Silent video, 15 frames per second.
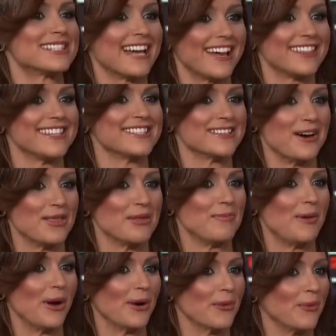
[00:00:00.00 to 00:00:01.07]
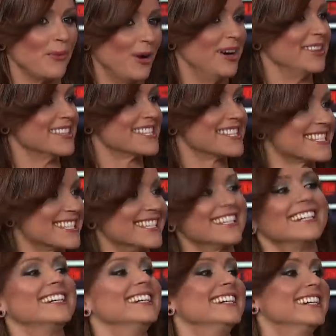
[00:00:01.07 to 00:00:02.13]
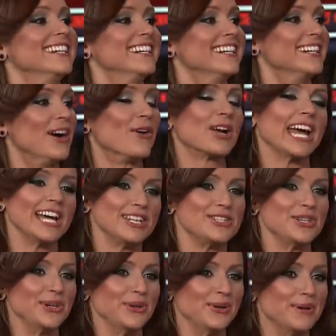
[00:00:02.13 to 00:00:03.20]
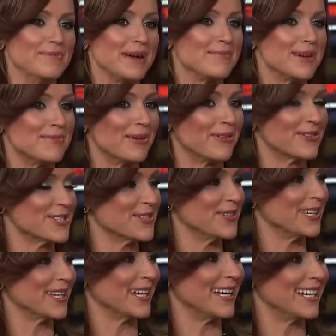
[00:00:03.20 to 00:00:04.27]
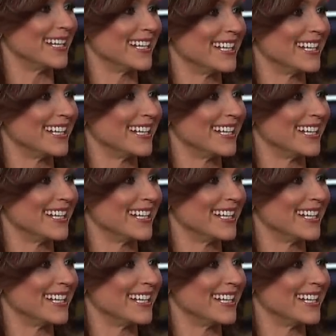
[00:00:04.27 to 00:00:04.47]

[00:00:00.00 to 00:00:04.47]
Duthies on the bar once okay, two. Maybe I'm overdoing it.